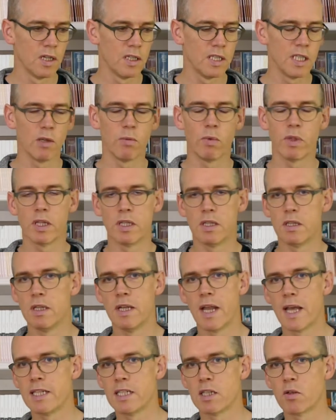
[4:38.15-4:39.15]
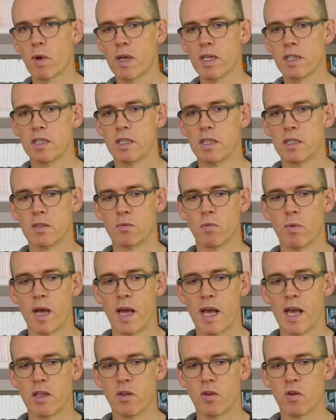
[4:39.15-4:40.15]
deal with the later questions
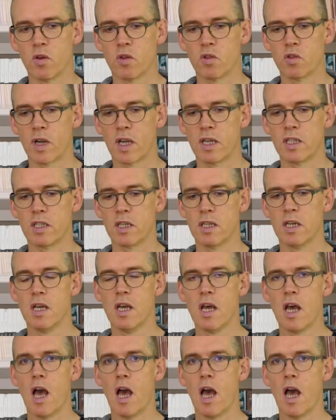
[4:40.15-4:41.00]
where you're trying to